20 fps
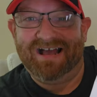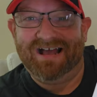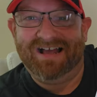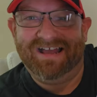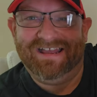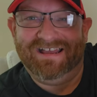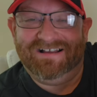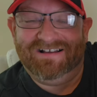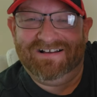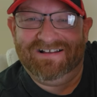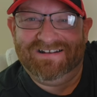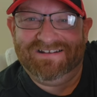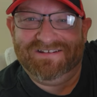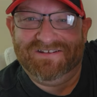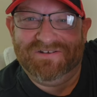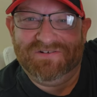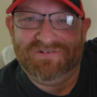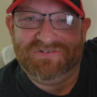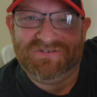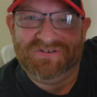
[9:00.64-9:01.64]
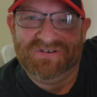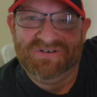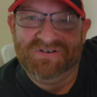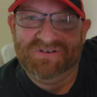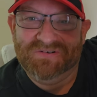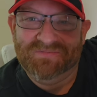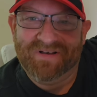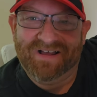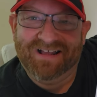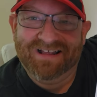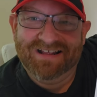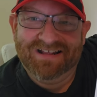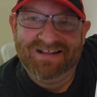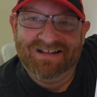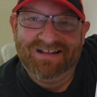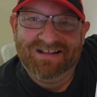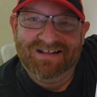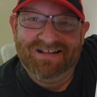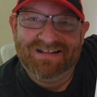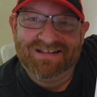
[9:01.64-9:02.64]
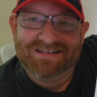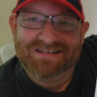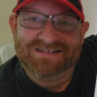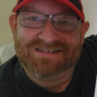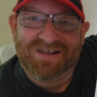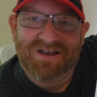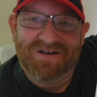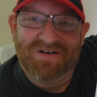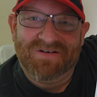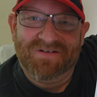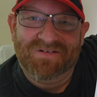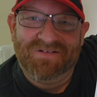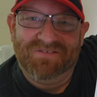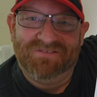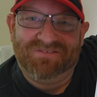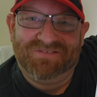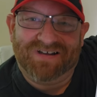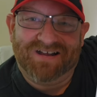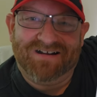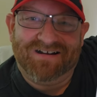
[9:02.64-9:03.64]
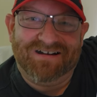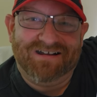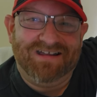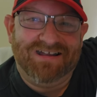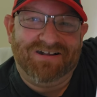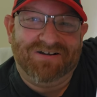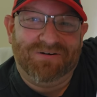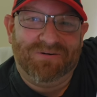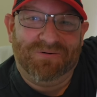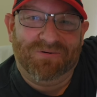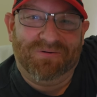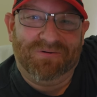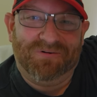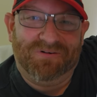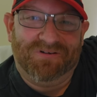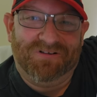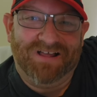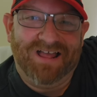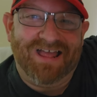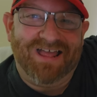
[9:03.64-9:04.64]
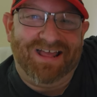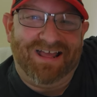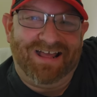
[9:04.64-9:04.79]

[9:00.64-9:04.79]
guy on YouTube. So very cool.